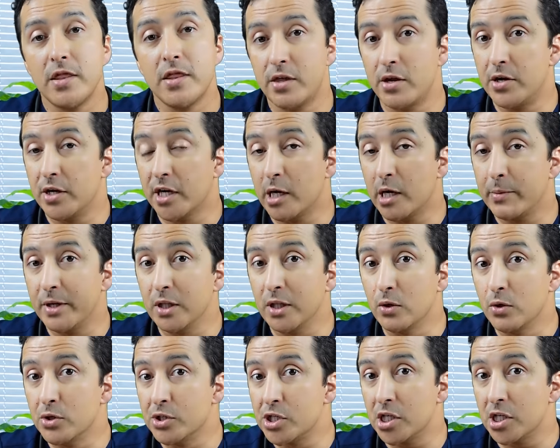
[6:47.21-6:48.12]
then you're going to be
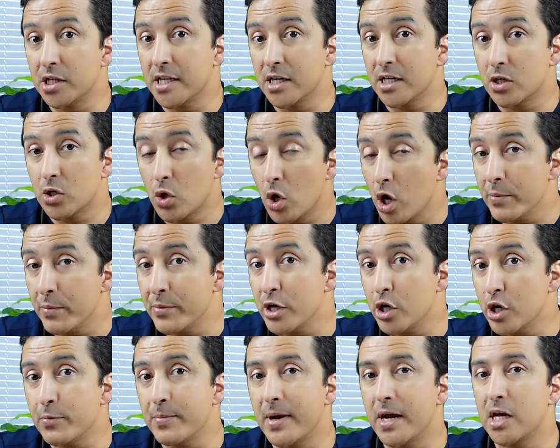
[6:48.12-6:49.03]
losing the
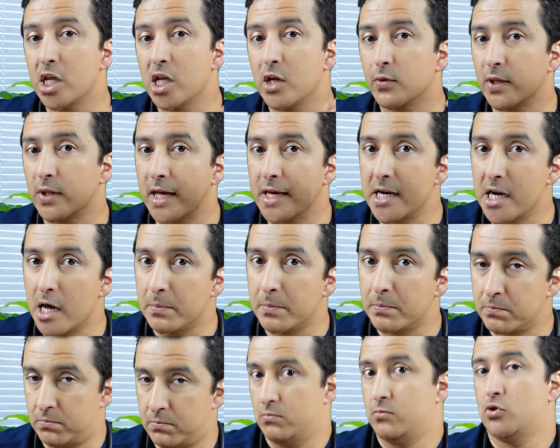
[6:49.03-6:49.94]
chromium and you will end
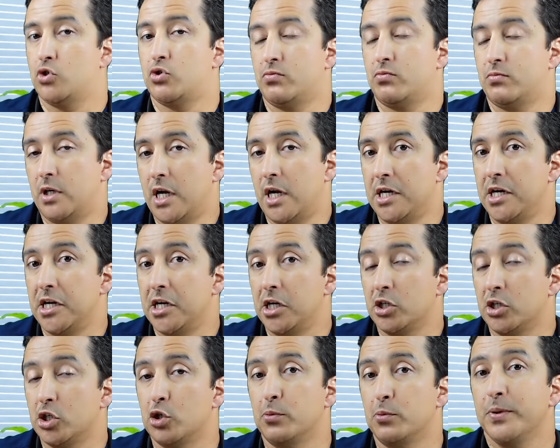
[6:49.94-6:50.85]
up uh,
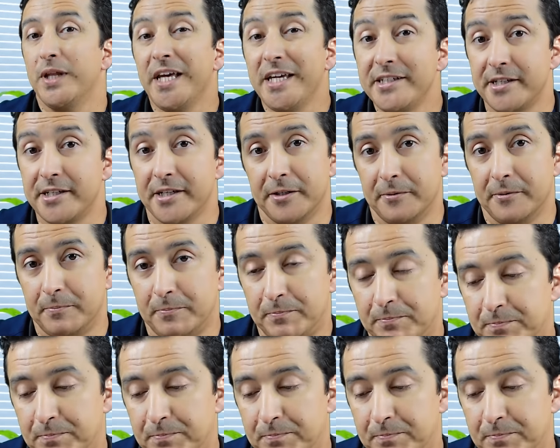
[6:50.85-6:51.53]
needing to replace it.